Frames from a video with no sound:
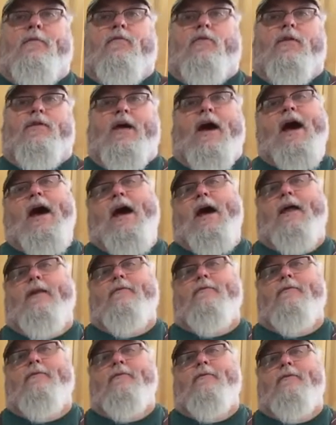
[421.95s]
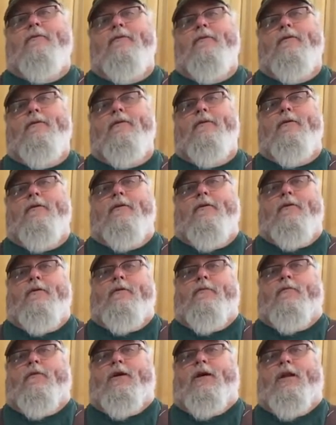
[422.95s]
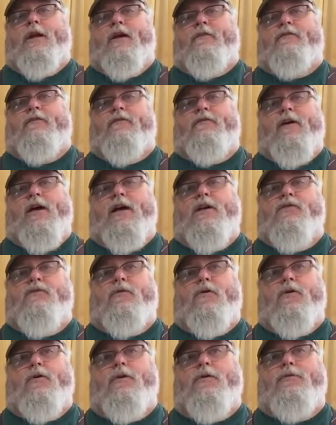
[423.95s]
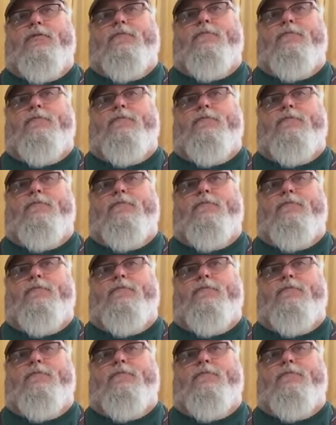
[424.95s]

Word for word: with that, we're going to have to fast forward